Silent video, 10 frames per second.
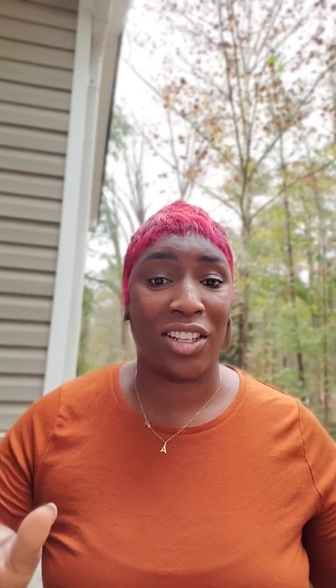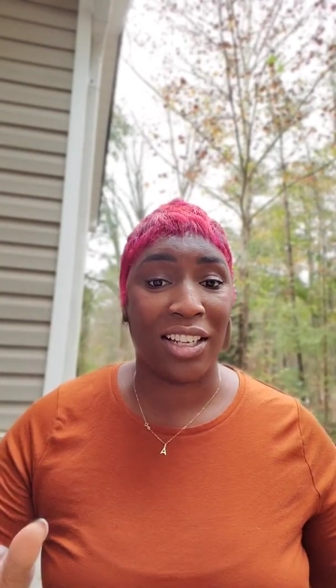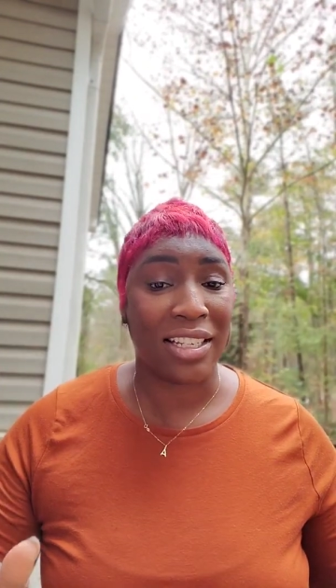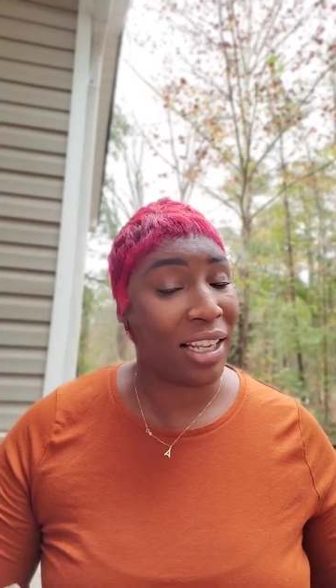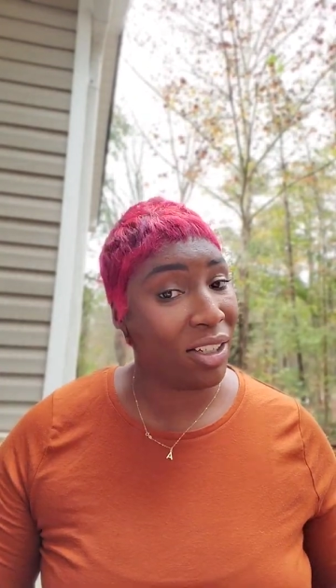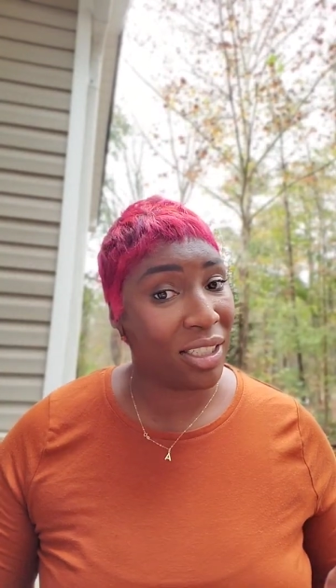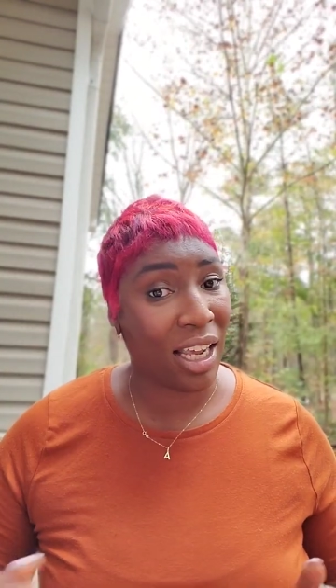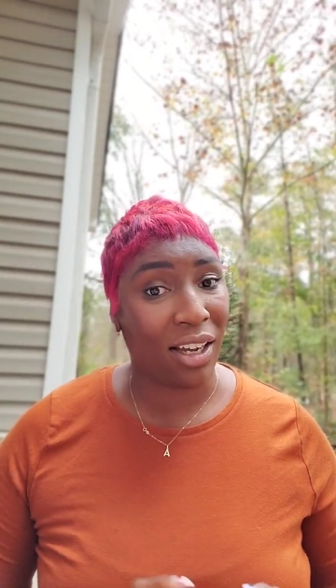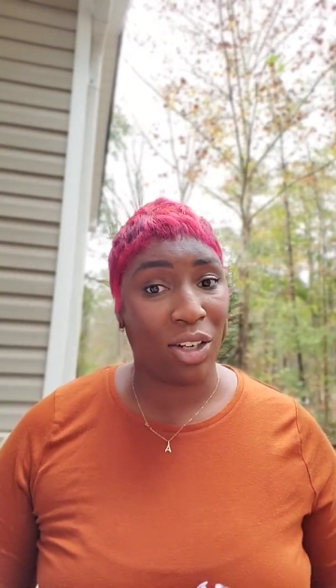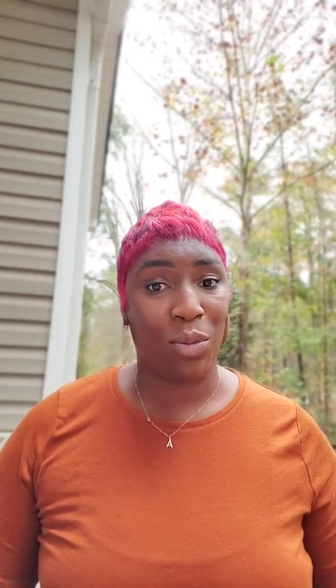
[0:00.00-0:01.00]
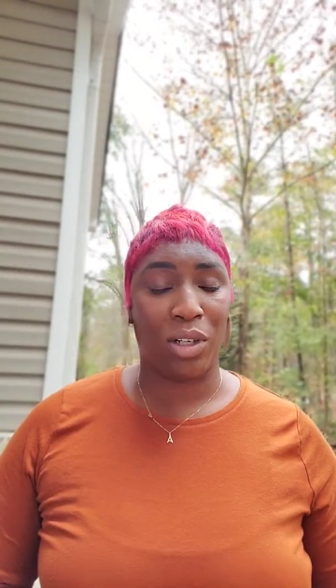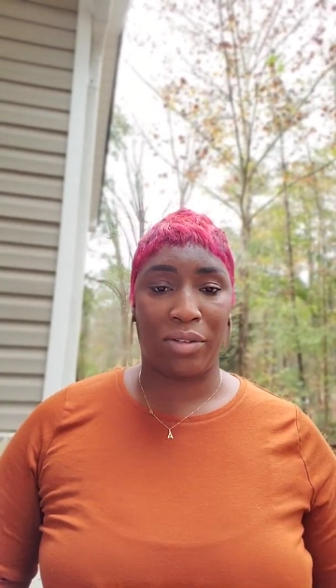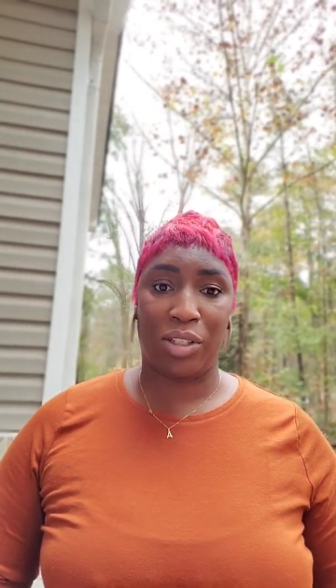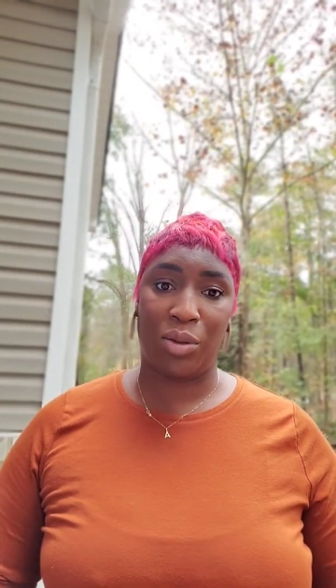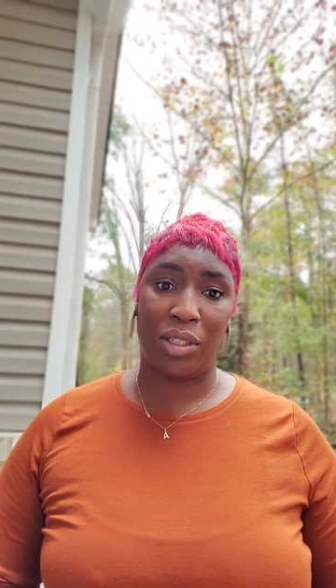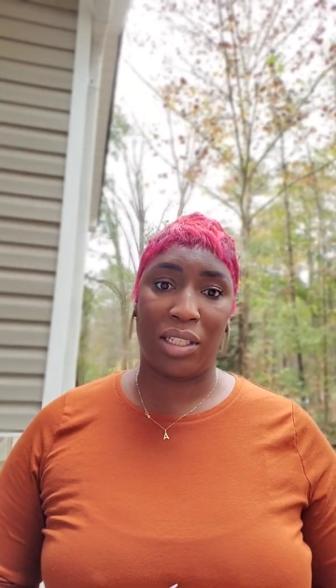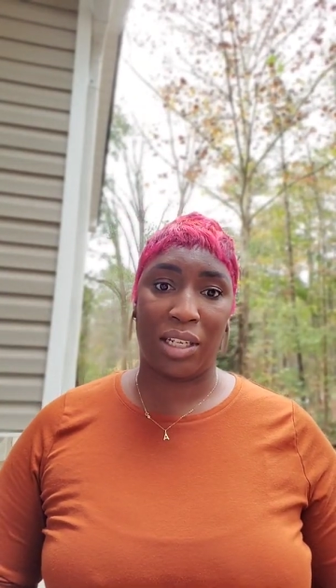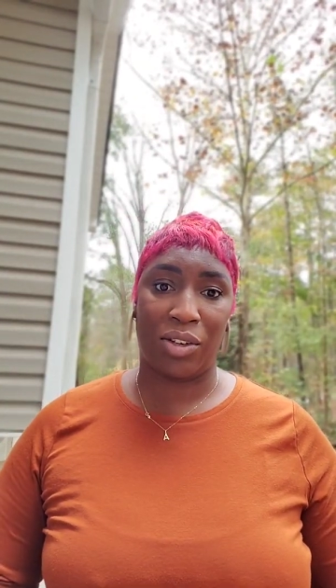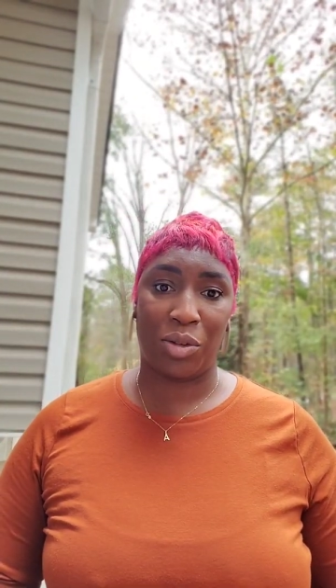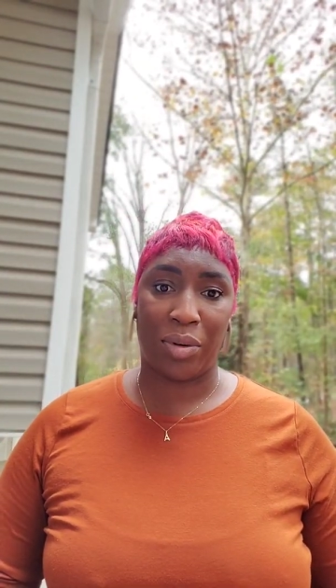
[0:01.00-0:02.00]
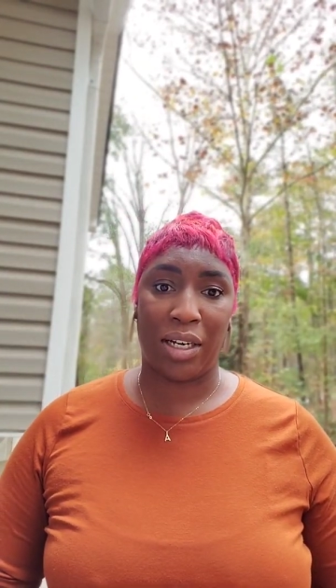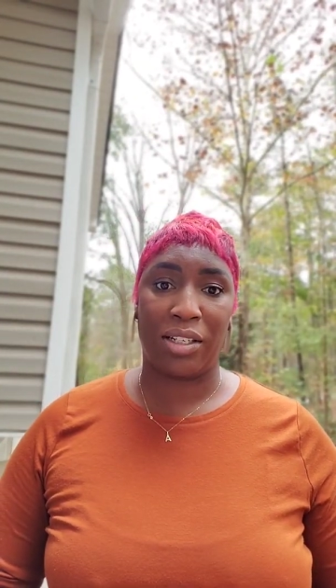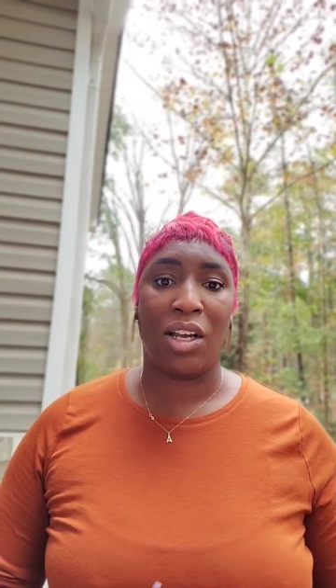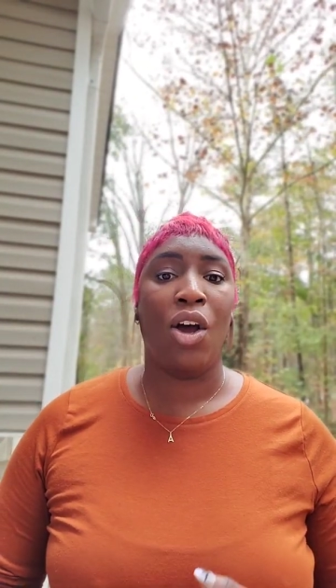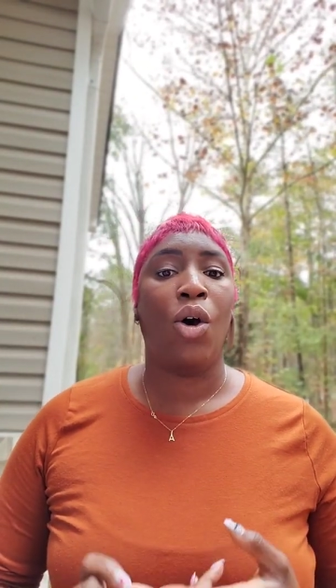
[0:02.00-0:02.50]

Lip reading: the seller is not going to want to reduce the sales price,